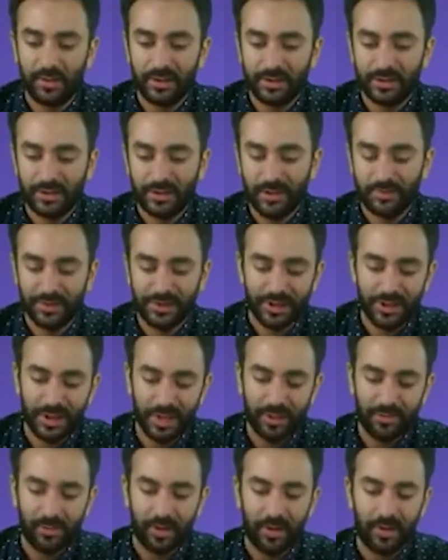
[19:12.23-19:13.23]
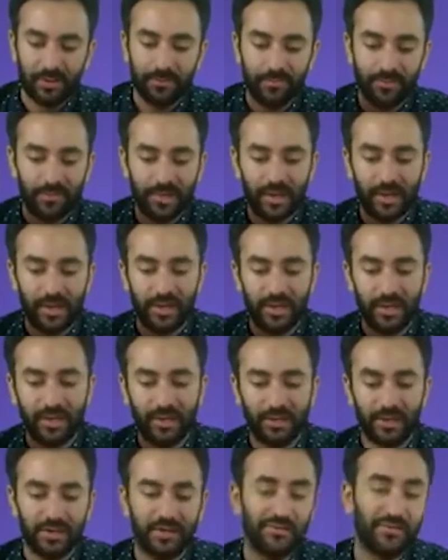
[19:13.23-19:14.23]
So let's stop the check mark.
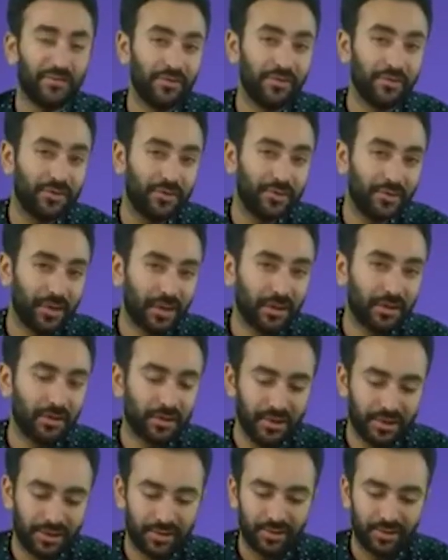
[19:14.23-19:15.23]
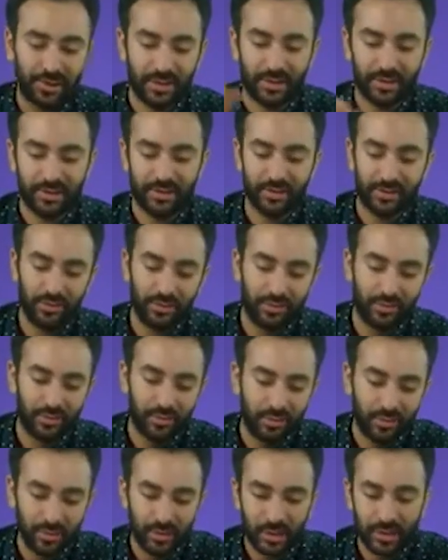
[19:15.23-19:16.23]
And if you think that you did it
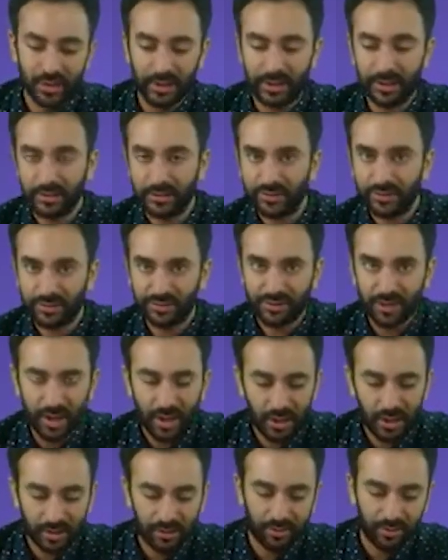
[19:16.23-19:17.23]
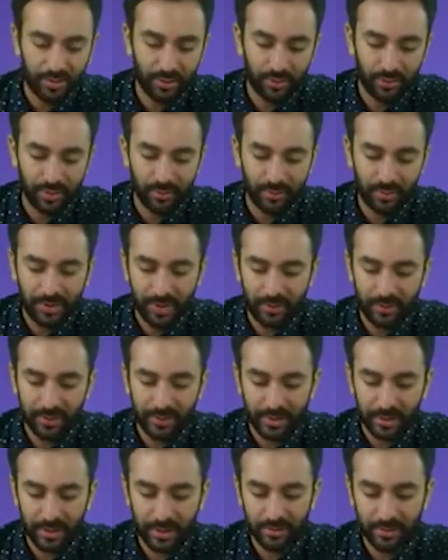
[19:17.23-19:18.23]
too dark, or you want
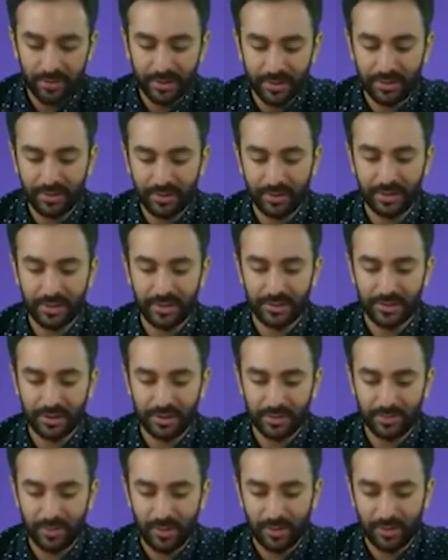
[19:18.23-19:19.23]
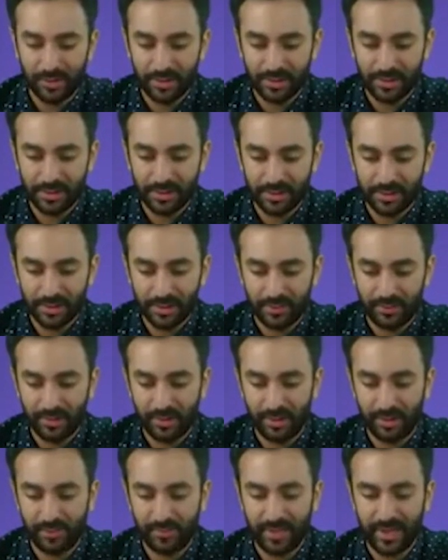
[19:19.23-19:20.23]
to play with it a little bit, you can just play with
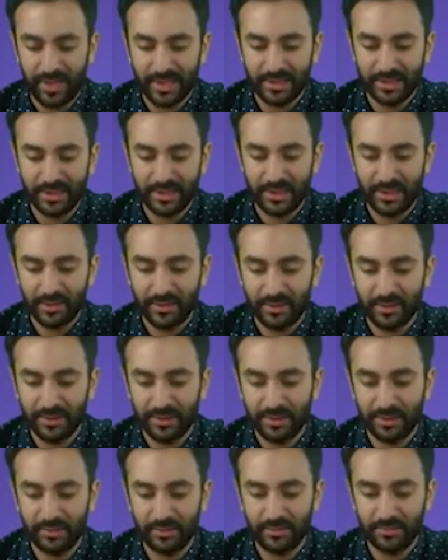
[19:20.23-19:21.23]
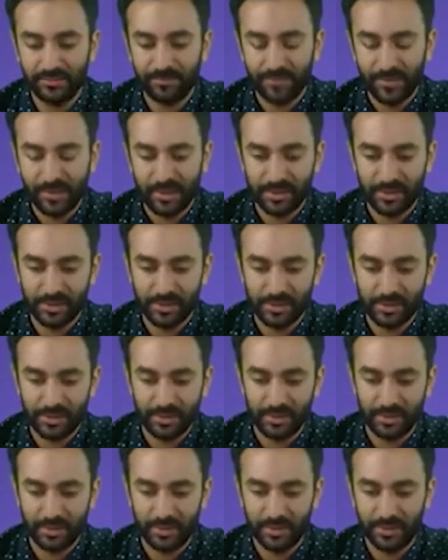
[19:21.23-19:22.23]
the opacity also,
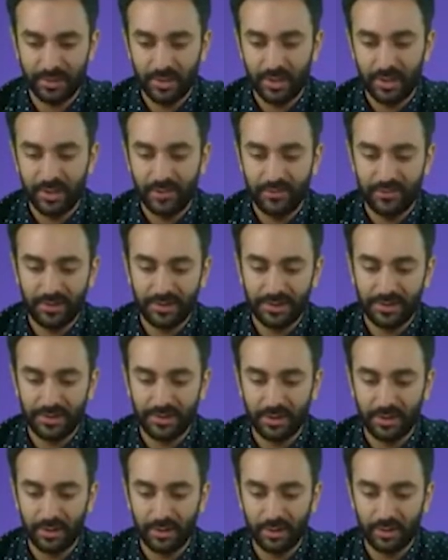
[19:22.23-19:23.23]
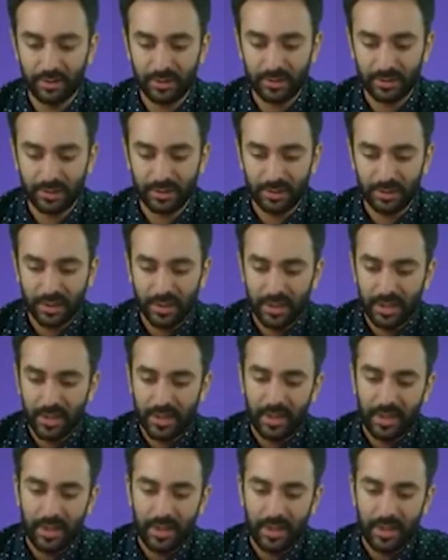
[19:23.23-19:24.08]
just to finish the look.